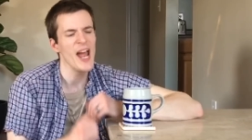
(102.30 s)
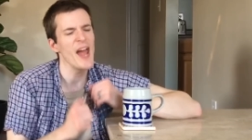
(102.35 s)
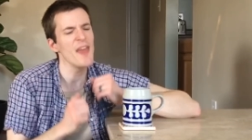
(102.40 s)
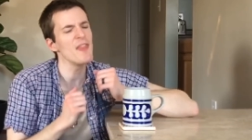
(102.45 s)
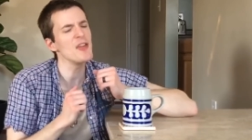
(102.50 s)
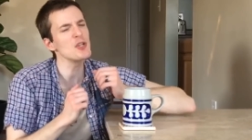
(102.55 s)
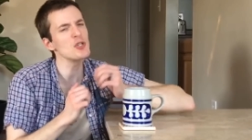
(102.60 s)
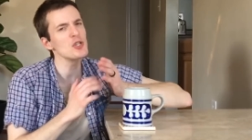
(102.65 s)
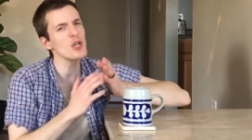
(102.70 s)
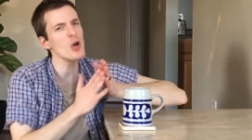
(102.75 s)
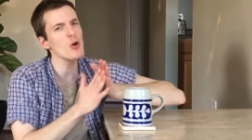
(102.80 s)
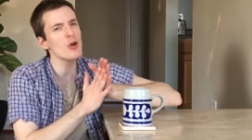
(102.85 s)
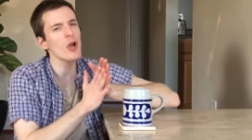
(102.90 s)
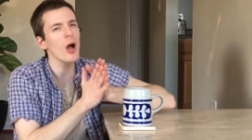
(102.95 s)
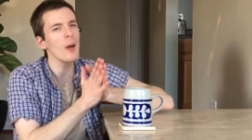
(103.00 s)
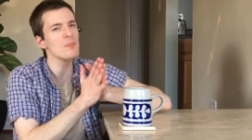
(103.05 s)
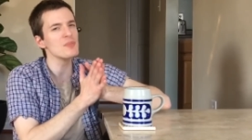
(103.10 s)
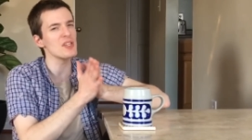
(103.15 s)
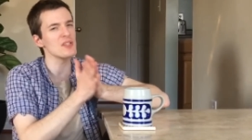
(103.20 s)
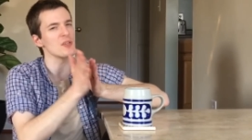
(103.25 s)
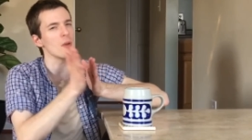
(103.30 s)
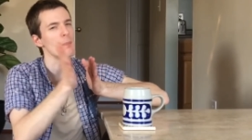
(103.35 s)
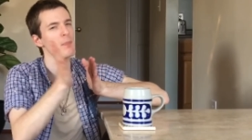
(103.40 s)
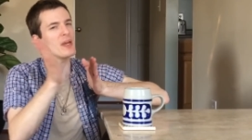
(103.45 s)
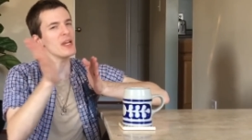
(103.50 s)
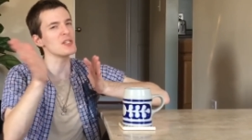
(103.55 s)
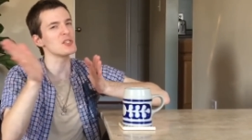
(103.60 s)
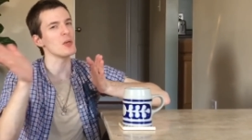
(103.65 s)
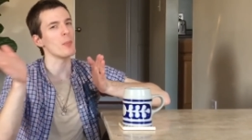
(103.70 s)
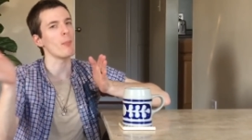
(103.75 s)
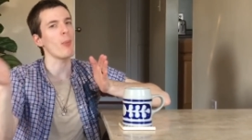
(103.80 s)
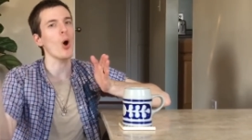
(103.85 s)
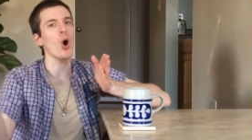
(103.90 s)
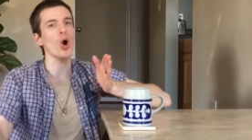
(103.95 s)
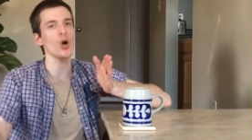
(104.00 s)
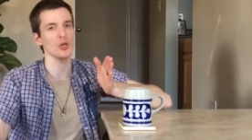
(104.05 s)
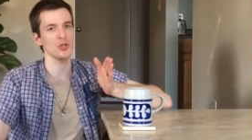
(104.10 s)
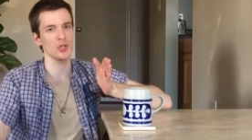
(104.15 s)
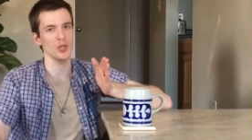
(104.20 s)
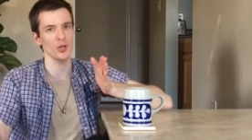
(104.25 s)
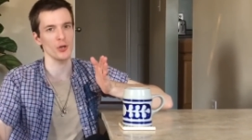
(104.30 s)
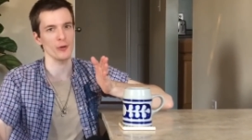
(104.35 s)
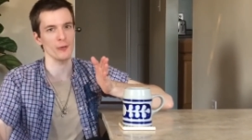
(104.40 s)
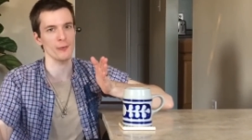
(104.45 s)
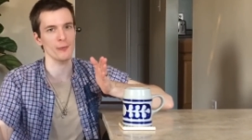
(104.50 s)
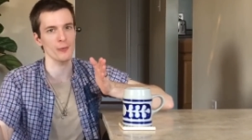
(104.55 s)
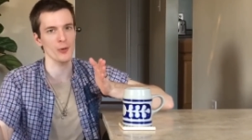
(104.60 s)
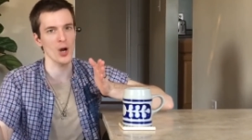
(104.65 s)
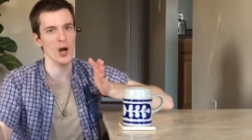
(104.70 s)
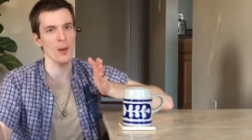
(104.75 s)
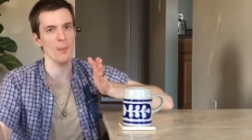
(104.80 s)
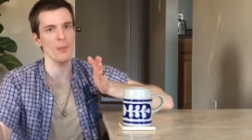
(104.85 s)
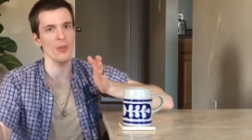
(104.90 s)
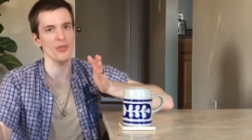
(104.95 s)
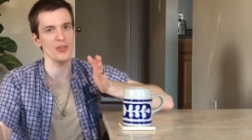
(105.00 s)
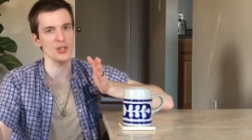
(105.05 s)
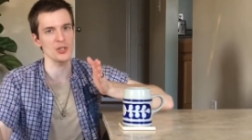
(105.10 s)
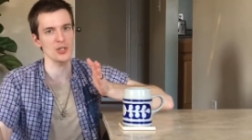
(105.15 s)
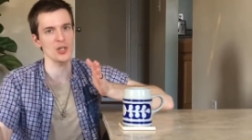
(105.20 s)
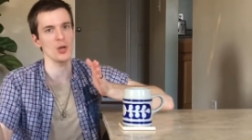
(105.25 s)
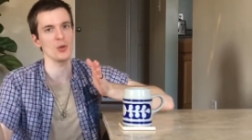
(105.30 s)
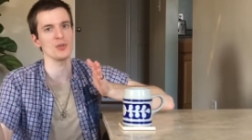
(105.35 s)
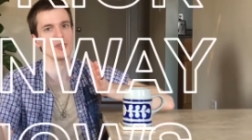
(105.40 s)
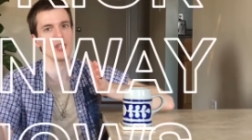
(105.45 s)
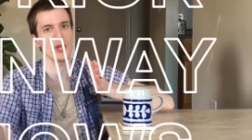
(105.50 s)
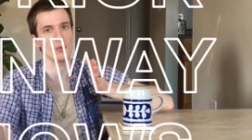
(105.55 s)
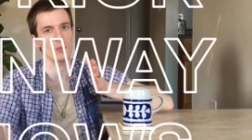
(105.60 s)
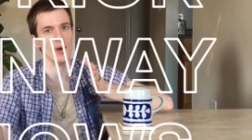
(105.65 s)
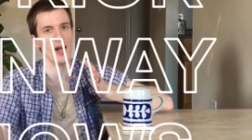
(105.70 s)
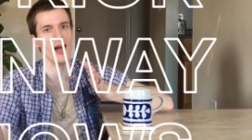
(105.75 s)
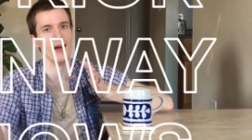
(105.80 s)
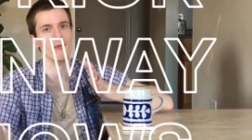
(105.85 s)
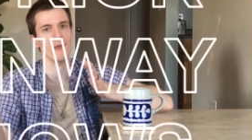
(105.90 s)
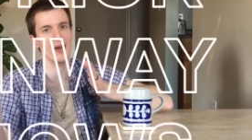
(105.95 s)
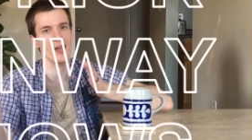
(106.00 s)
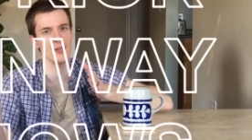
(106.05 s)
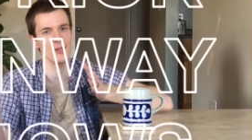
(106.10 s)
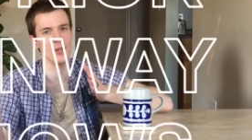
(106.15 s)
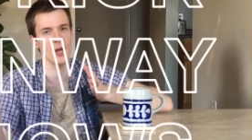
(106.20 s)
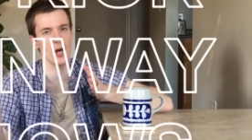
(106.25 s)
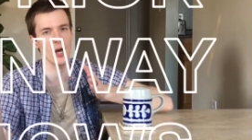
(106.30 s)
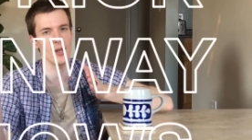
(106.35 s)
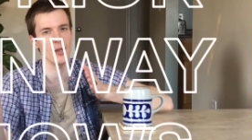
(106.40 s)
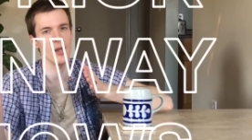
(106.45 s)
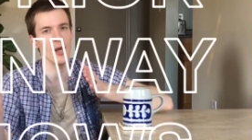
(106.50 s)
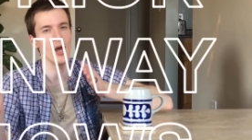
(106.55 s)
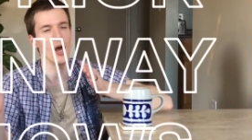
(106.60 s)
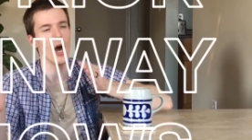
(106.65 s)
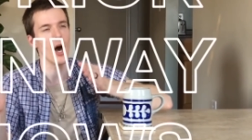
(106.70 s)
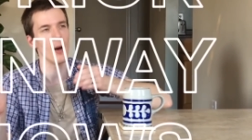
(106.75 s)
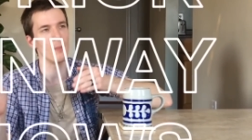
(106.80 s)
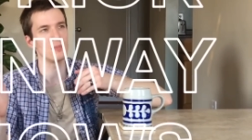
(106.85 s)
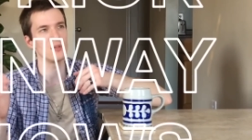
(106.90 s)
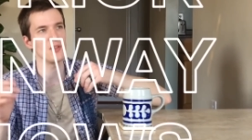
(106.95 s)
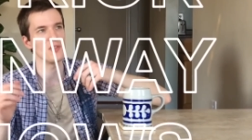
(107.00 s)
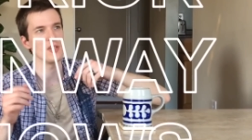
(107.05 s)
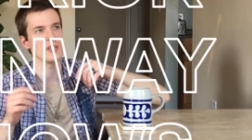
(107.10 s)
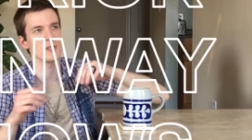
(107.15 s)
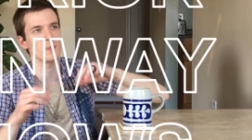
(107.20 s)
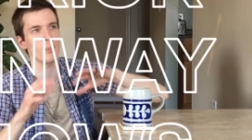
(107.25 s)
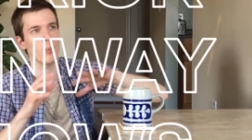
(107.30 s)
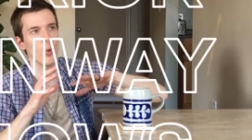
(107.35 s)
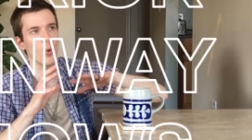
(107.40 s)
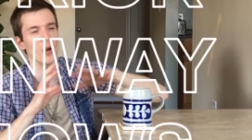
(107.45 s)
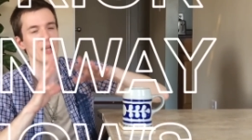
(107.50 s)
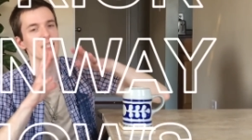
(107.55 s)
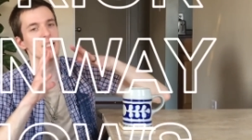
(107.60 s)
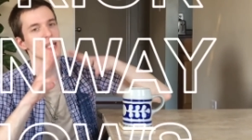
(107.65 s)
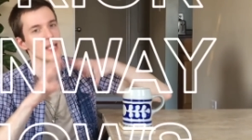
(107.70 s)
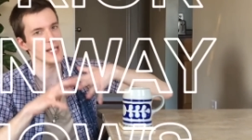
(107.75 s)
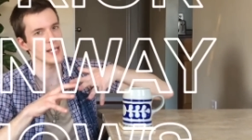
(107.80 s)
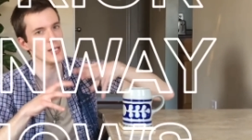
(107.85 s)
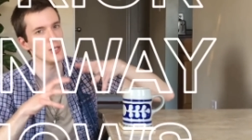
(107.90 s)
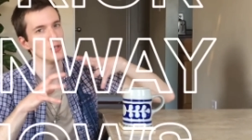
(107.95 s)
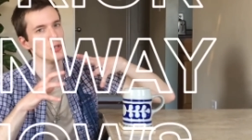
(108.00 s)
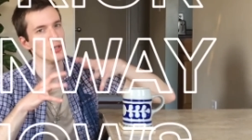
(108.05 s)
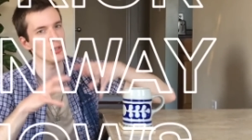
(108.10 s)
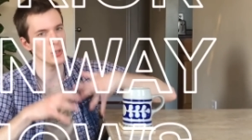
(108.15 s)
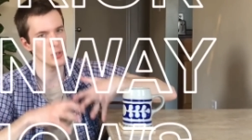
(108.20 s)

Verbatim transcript: And this show comes as a big departure from the shows that Raf had done up to this point in New